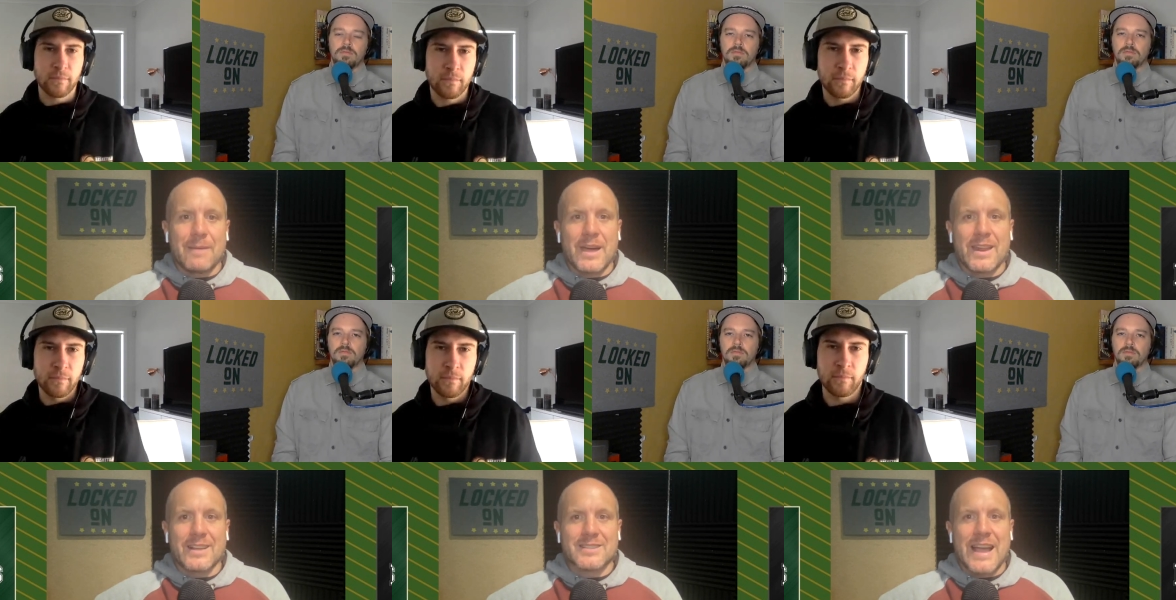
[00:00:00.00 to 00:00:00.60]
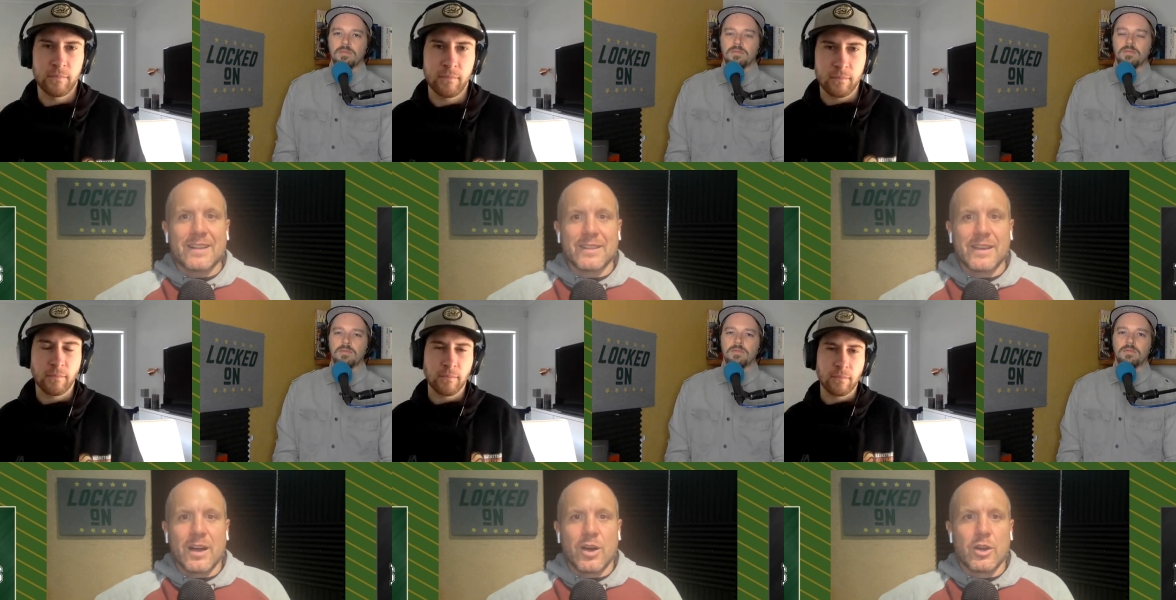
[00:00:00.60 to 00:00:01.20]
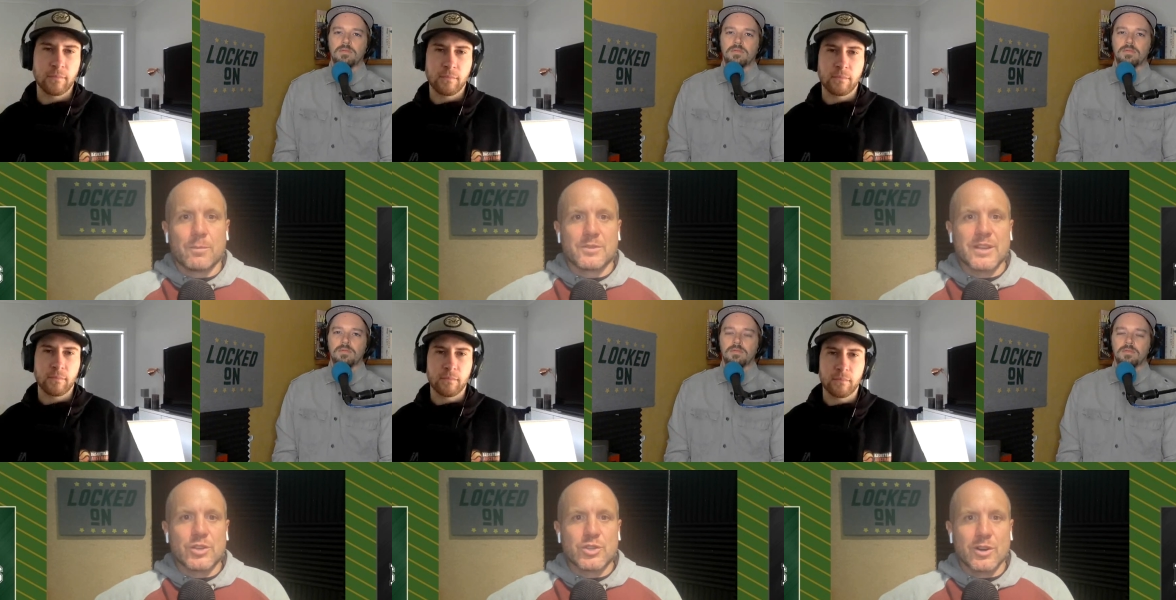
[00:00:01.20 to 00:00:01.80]
Speaker 1: I'm not exactly
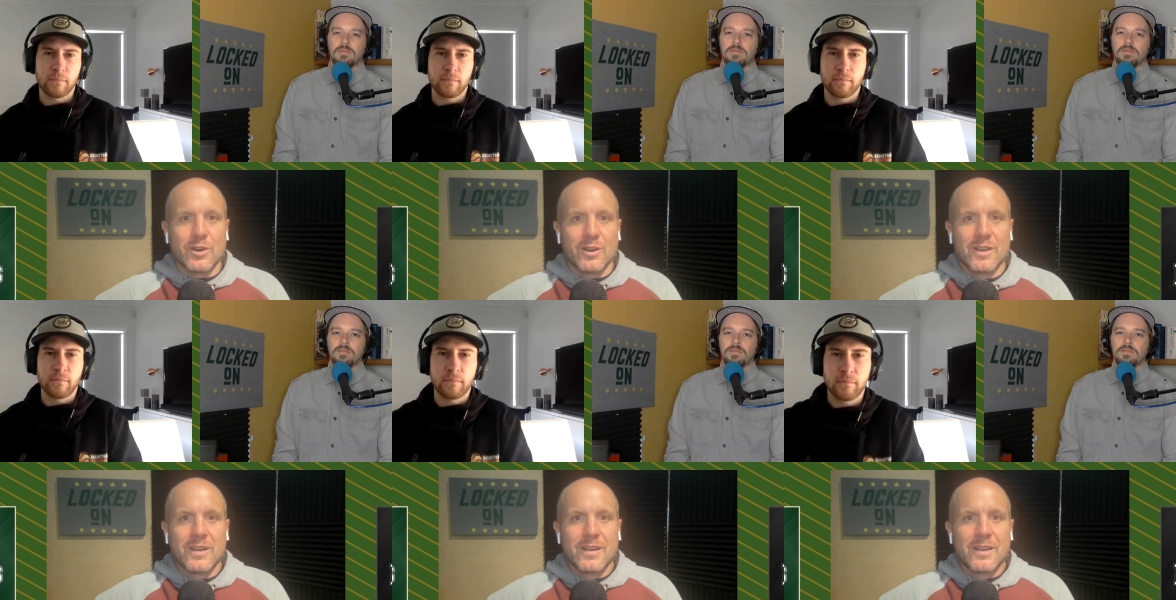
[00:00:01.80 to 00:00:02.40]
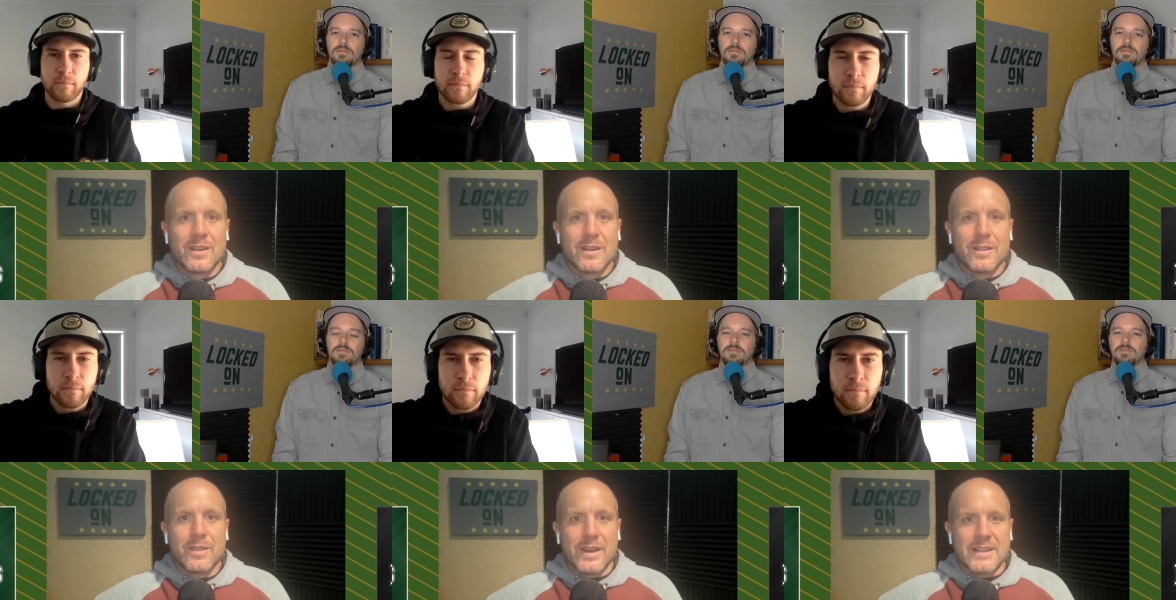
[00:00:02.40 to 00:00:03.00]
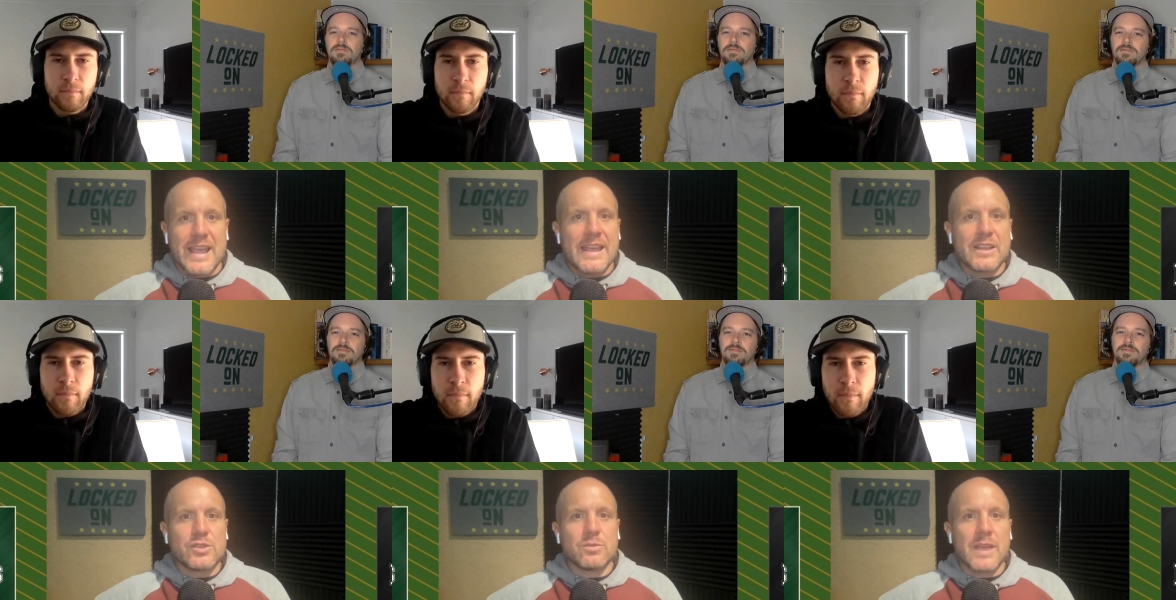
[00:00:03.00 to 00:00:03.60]
100% sure the next
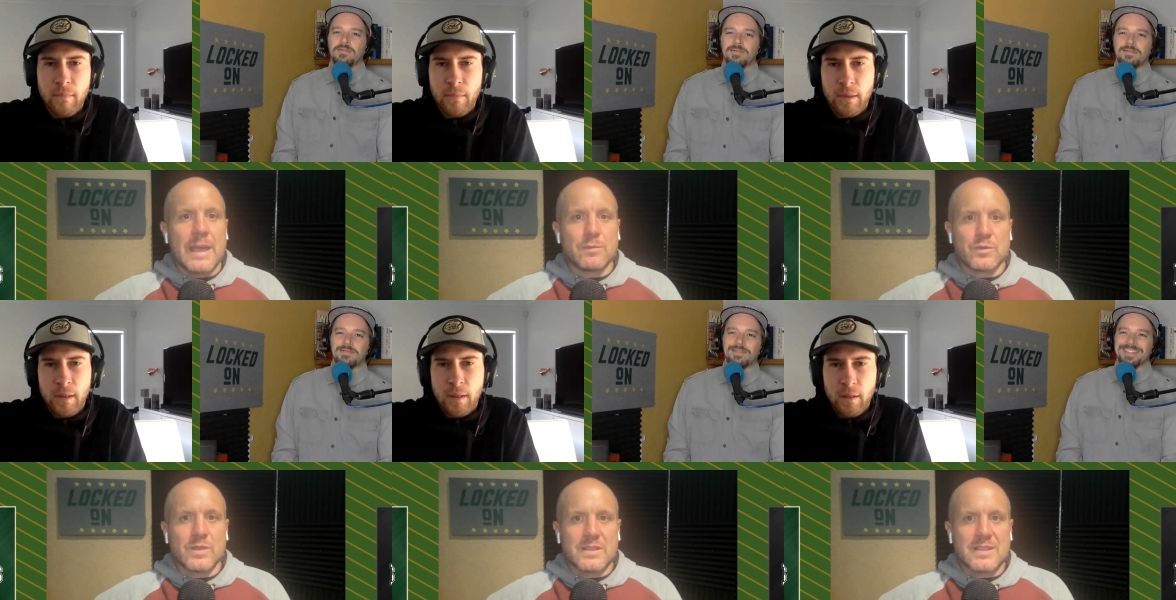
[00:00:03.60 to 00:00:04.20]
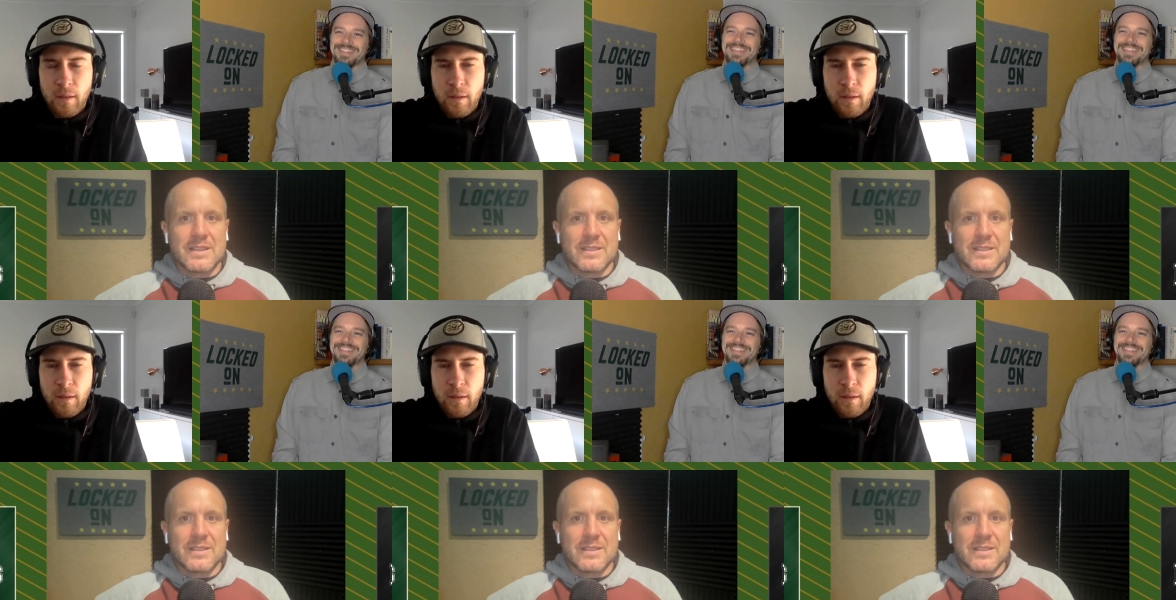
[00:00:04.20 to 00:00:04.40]
82 games for these